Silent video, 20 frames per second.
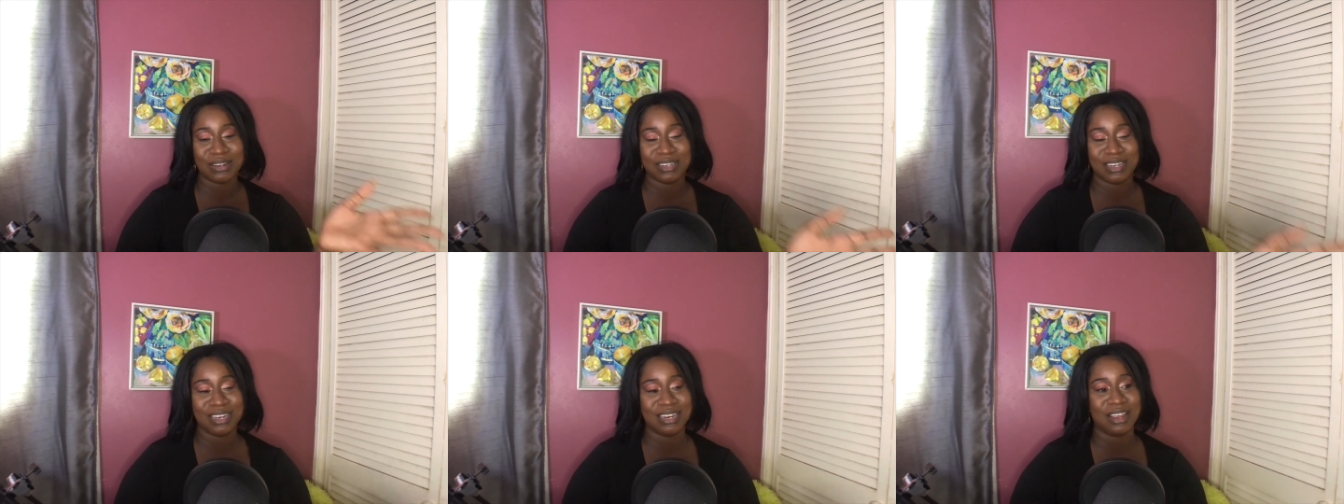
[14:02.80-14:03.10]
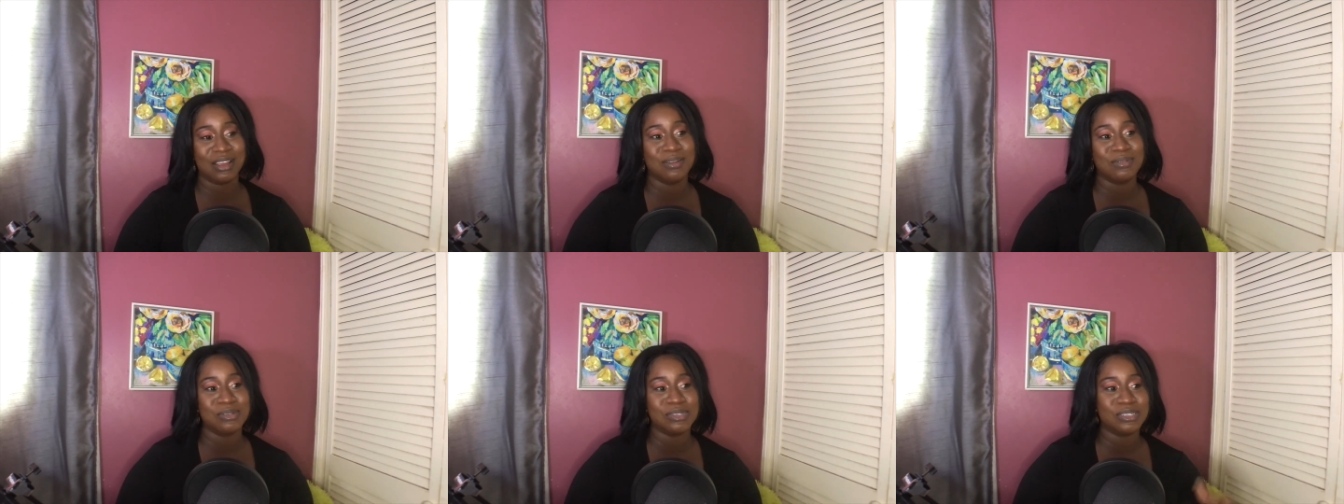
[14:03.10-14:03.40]
did.
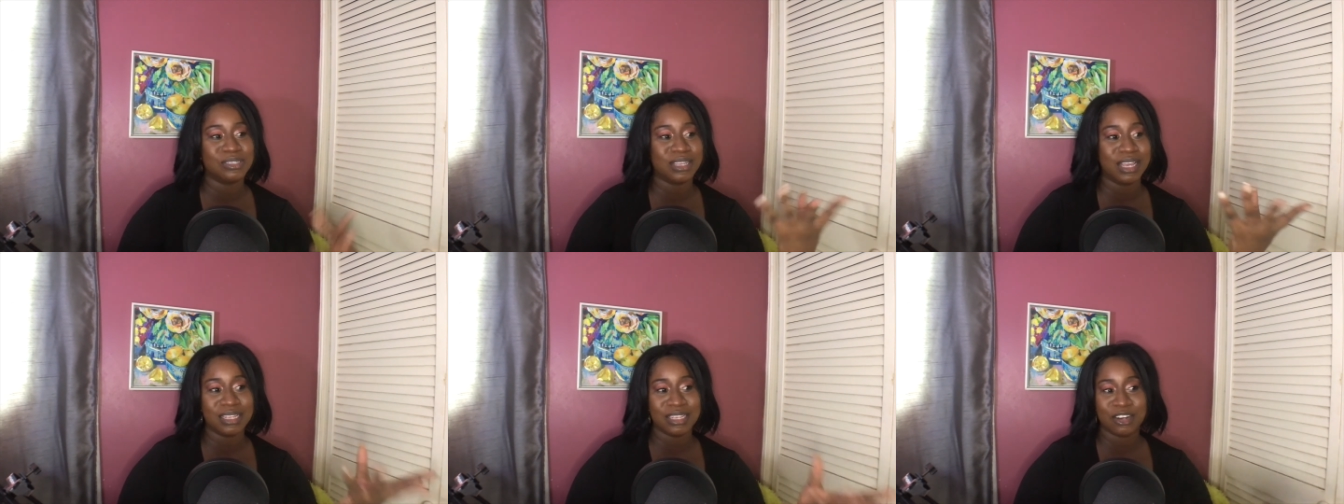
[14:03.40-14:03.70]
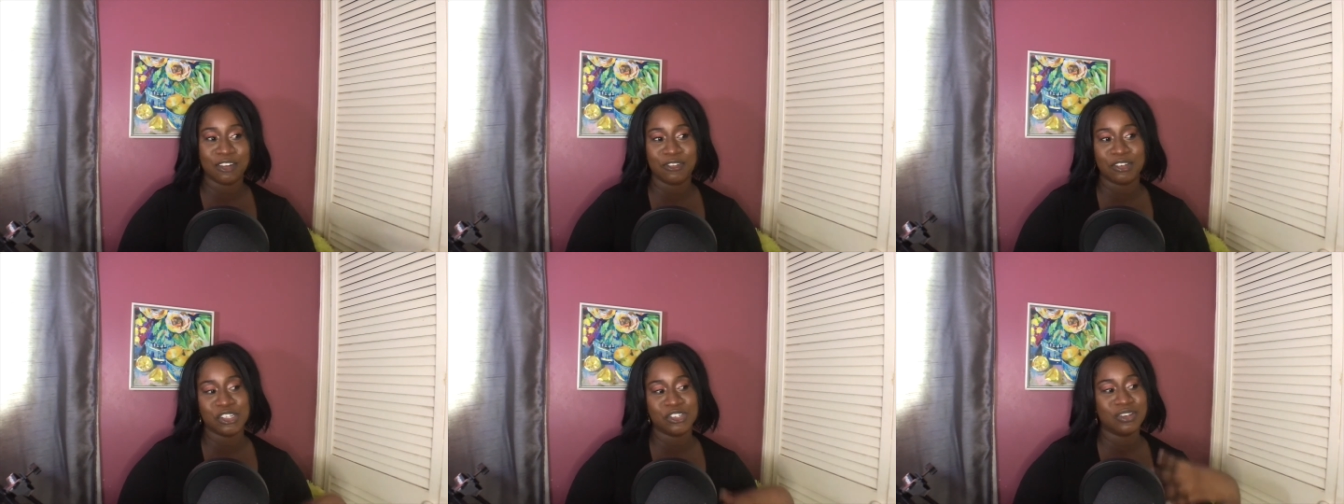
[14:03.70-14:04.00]
I was getting
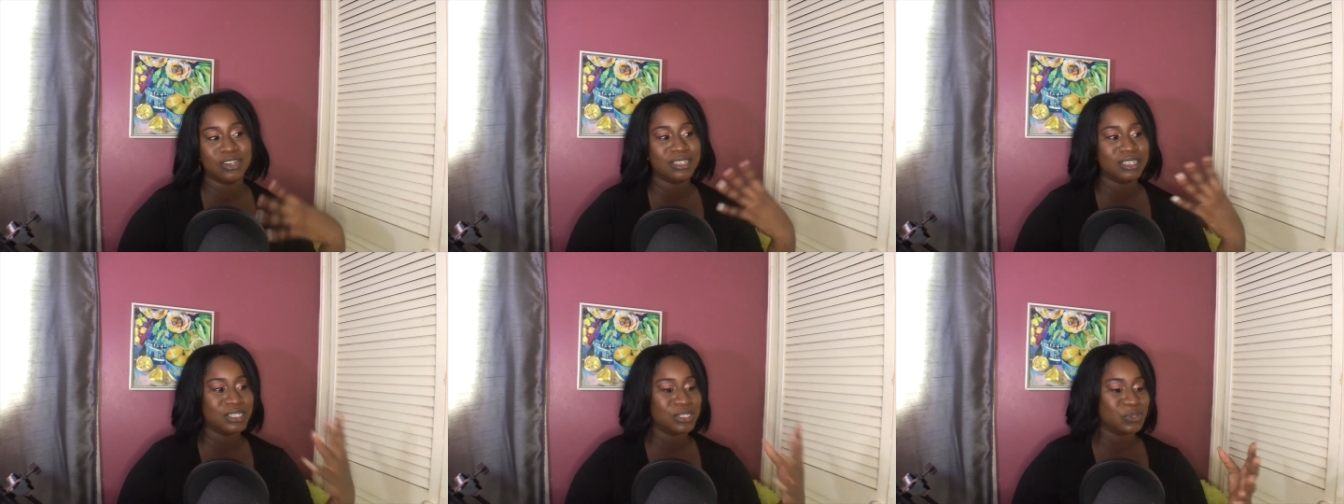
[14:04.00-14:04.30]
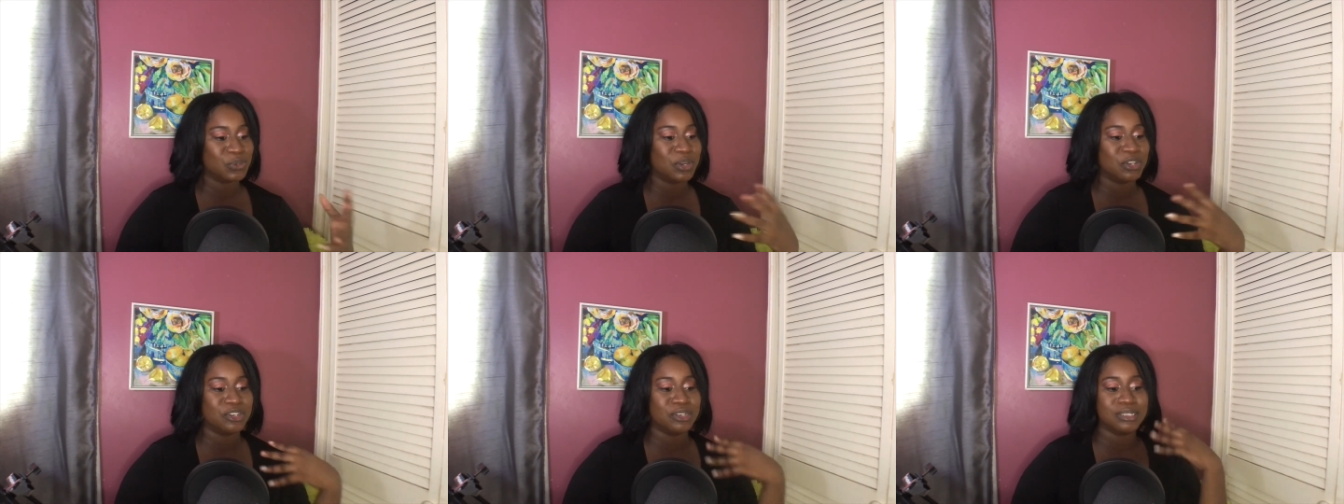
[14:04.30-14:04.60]
frustrated, so
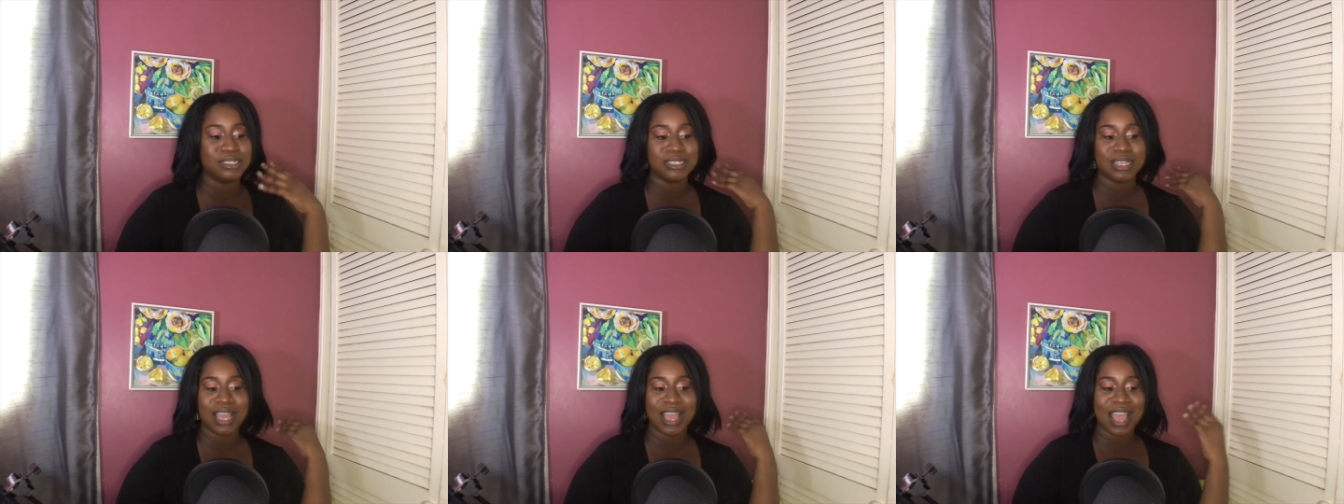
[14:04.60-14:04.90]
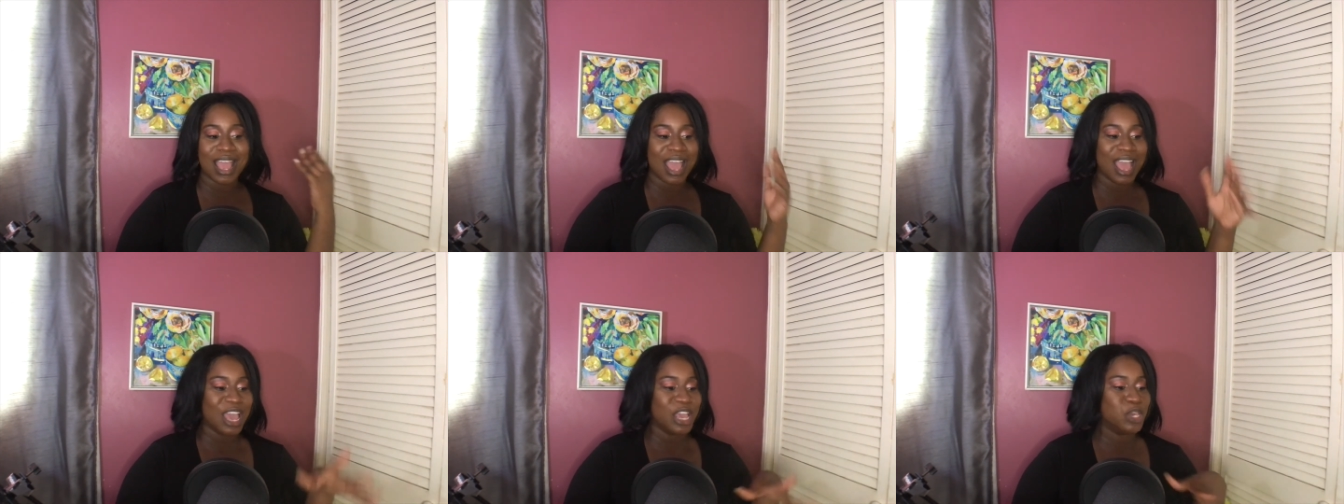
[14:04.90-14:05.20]
I just
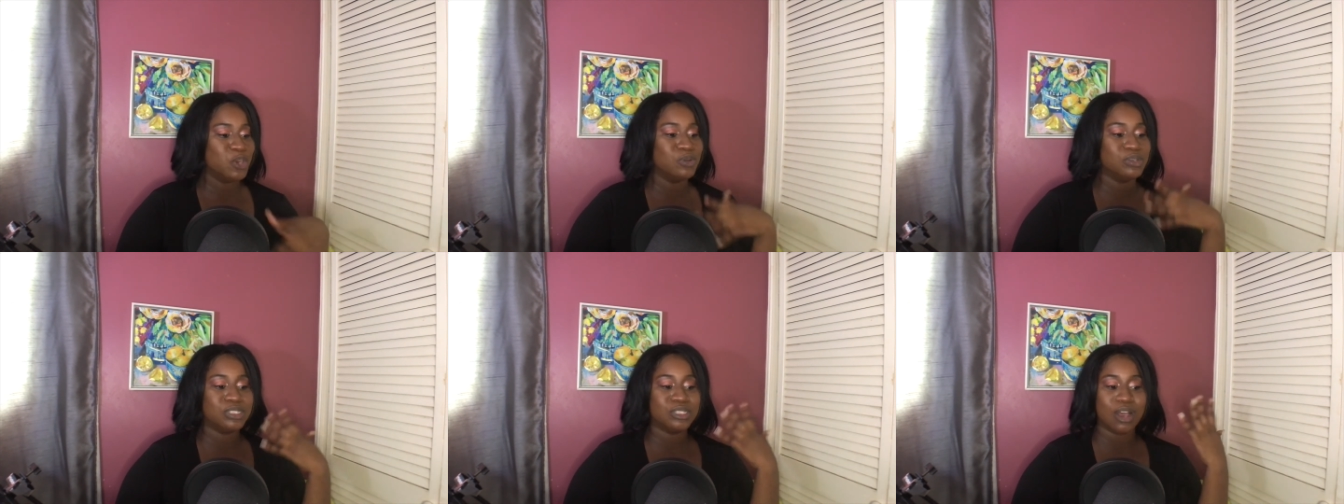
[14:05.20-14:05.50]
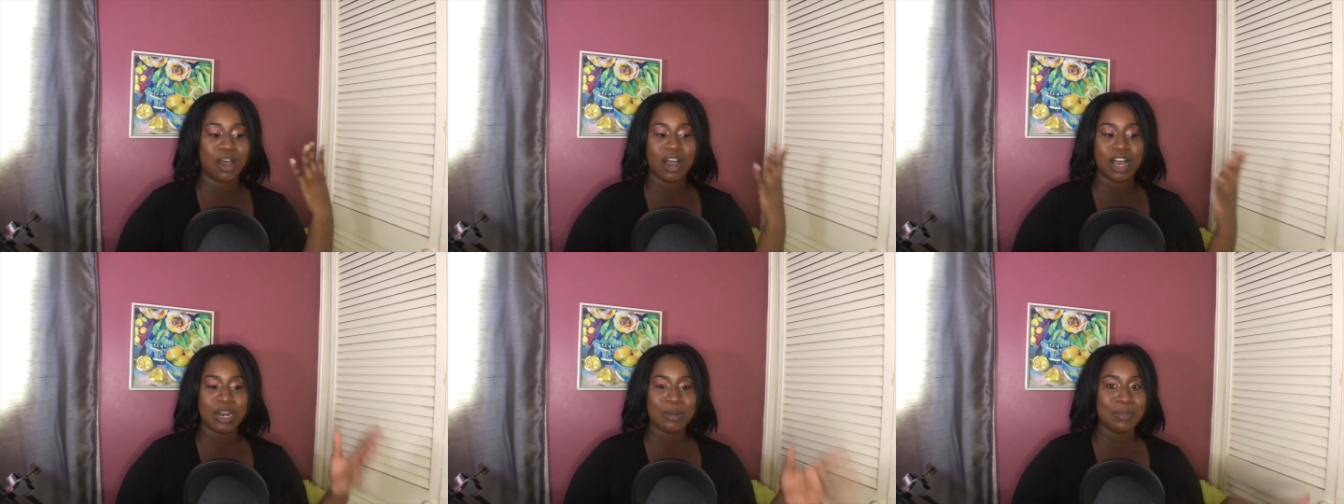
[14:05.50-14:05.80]
used
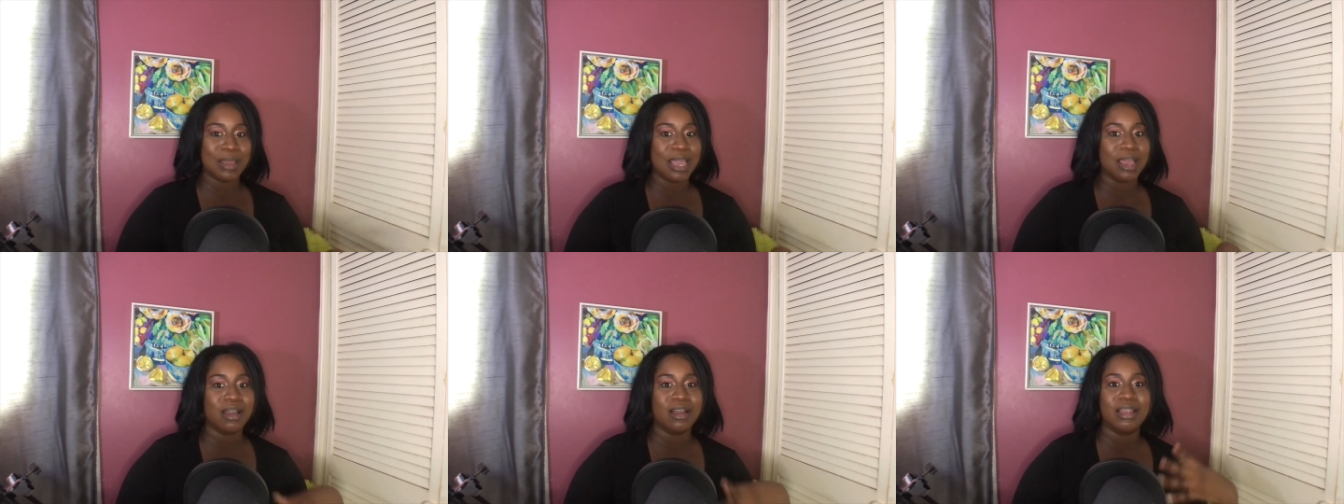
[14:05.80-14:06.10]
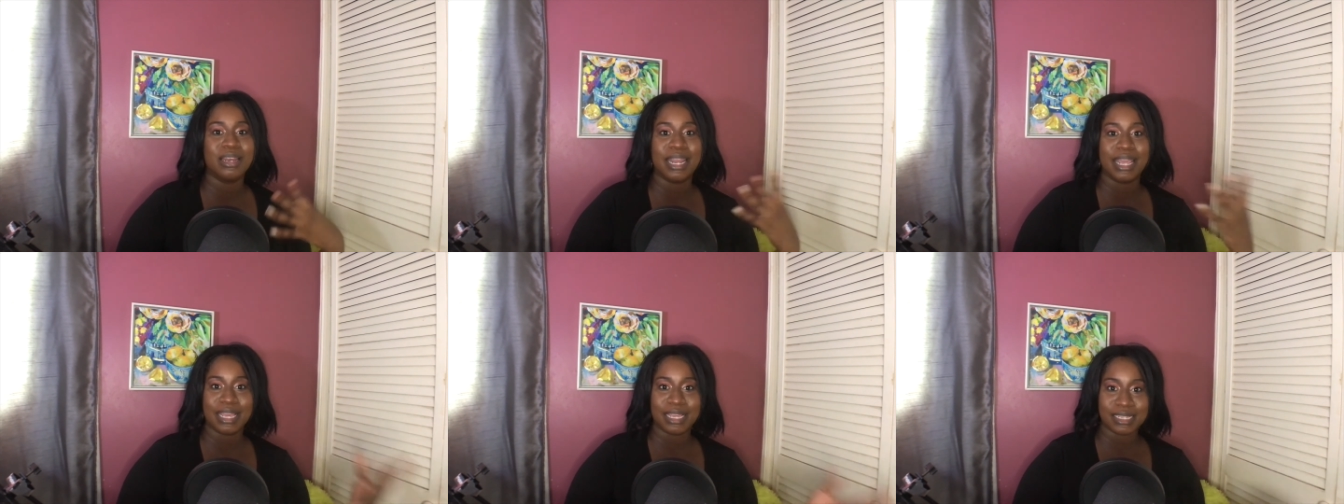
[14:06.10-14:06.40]
all my
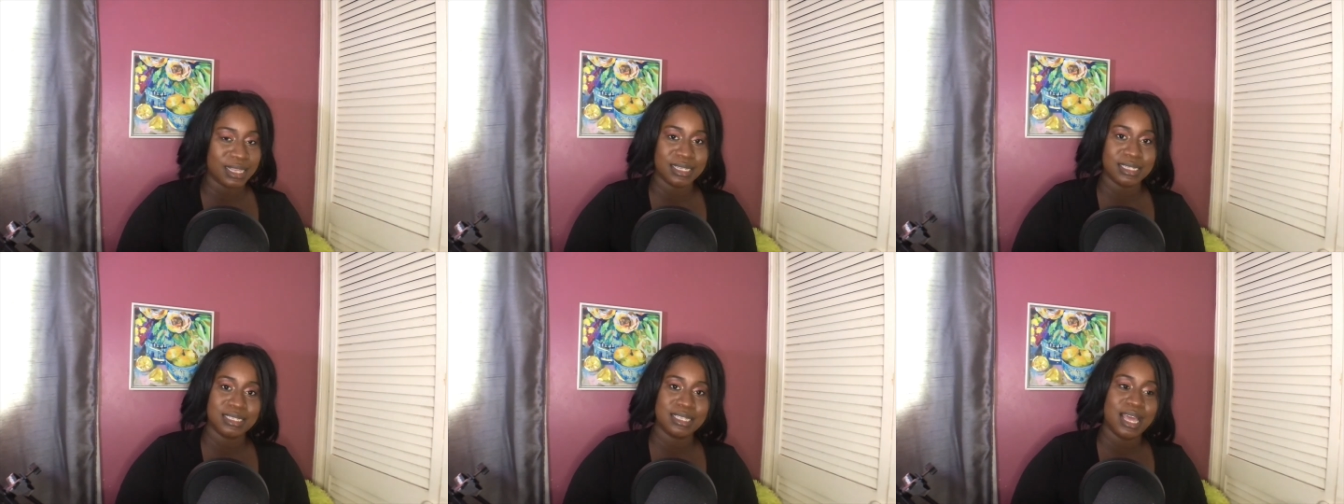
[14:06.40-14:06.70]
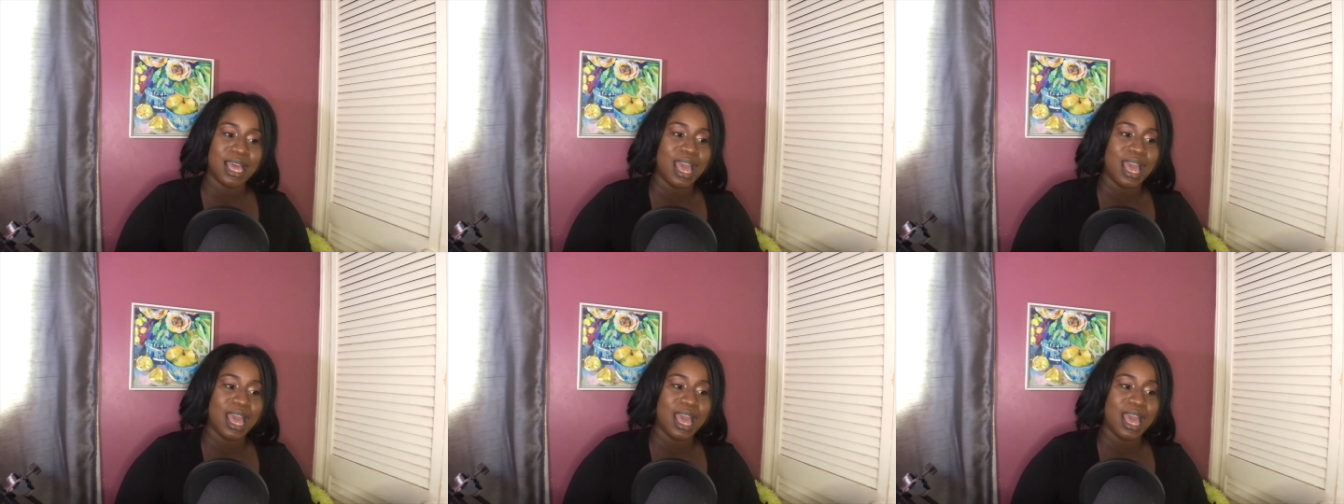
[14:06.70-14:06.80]
connects